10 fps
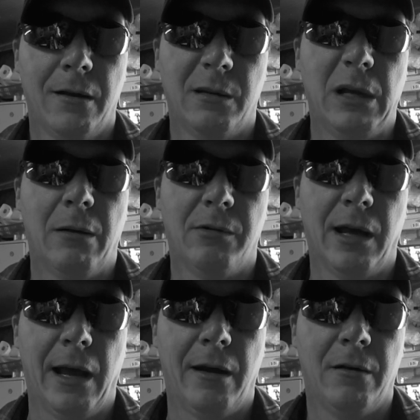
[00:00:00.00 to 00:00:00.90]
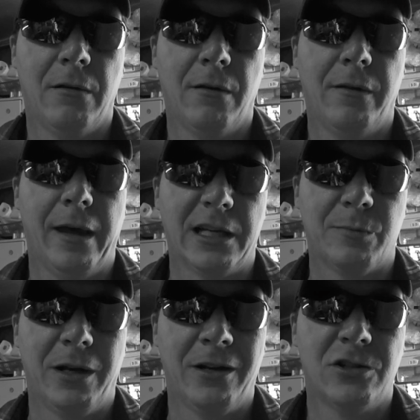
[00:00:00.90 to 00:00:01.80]
to be able to handle the
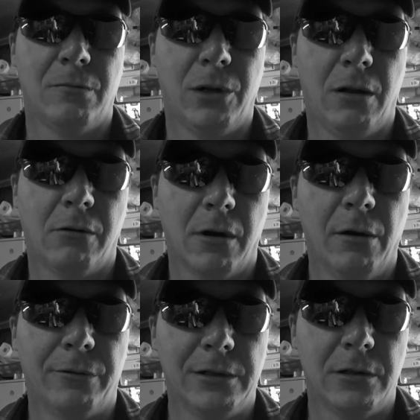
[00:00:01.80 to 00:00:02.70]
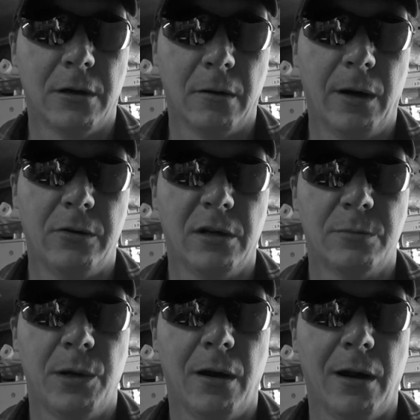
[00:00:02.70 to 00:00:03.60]
exponential ball growth that you're going to
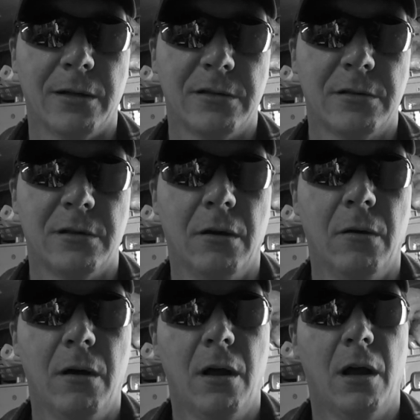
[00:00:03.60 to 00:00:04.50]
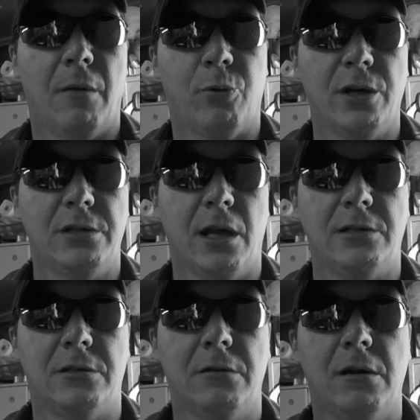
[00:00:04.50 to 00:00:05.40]
experience. So I
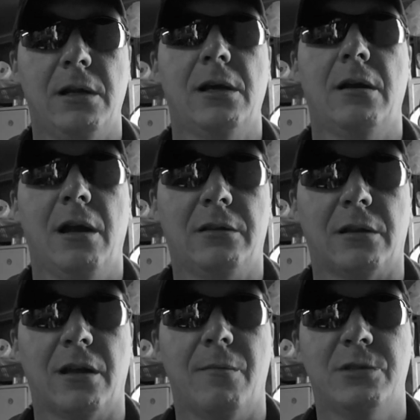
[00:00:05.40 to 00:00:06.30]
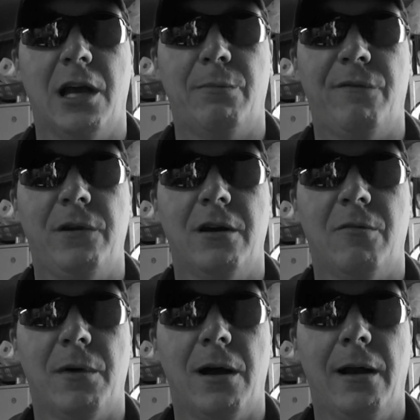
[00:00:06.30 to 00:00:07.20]
appreciate you tuning in. Hit the thumbs up if you
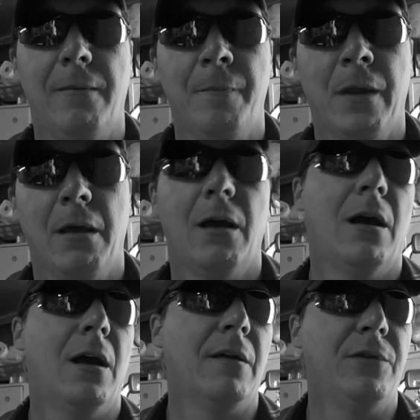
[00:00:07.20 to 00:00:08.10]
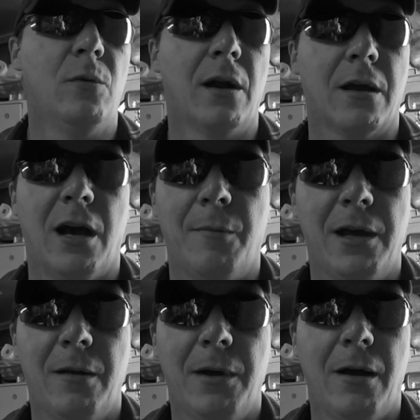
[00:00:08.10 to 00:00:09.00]
don't mind. If you want to
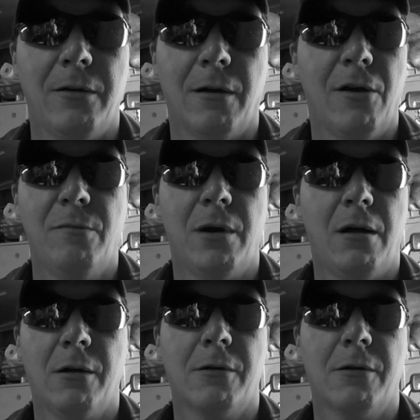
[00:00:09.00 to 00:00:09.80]
comment about your own ball